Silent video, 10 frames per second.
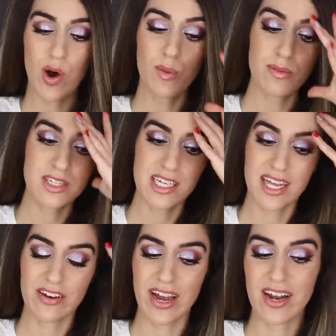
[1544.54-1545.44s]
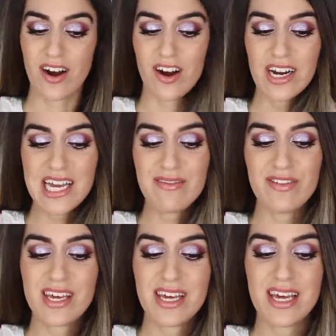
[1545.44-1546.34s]
I hope I'm saying that right,
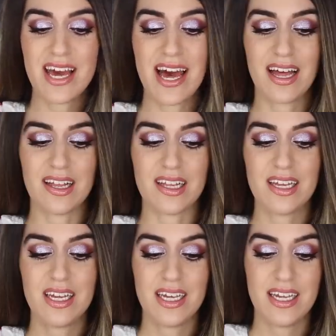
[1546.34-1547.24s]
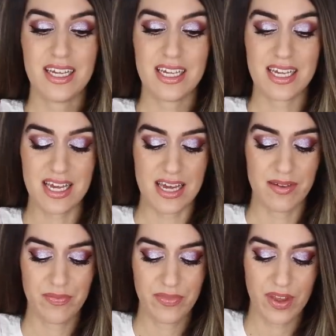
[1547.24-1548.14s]
R-E-V-E-L-E.
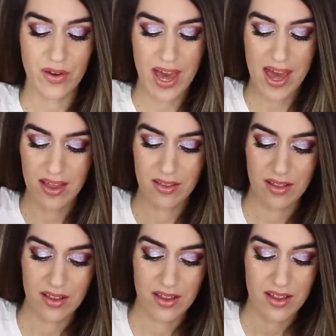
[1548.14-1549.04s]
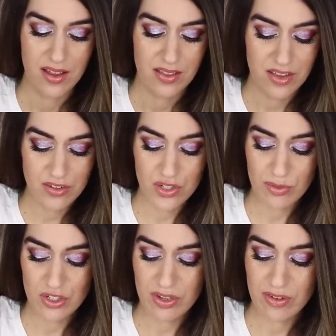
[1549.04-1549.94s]
Okay, there's so
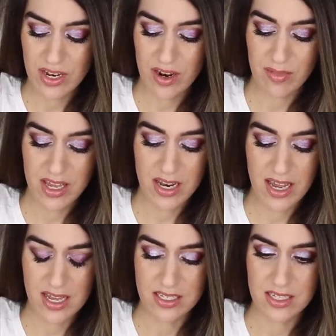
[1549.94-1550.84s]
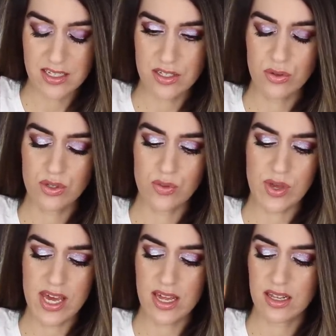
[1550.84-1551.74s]
much stuff in here, my goodness, so
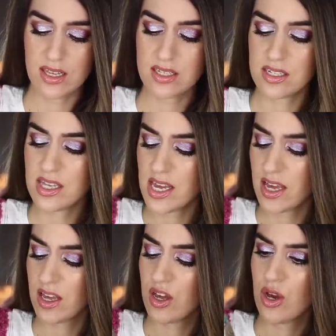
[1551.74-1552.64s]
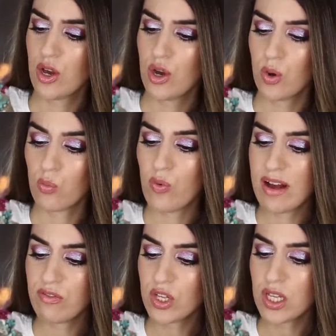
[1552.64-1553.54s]
sweet. This is the
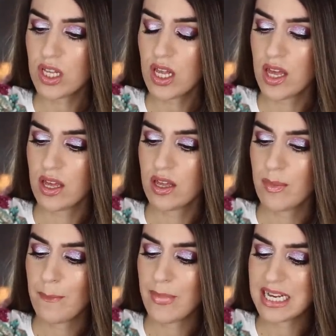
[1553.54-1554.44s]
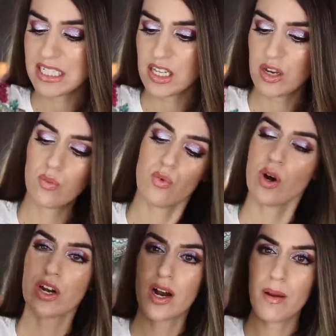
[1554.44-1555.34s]
Revel Micellar
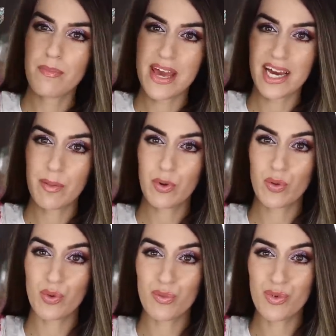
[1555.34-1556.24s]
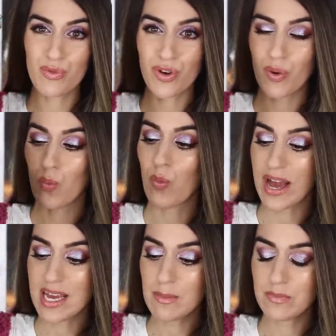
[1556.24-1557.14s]
Water Makeup Remover
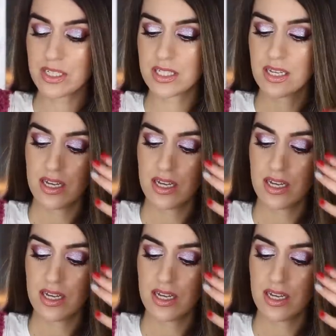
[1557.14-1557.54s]
Wipes.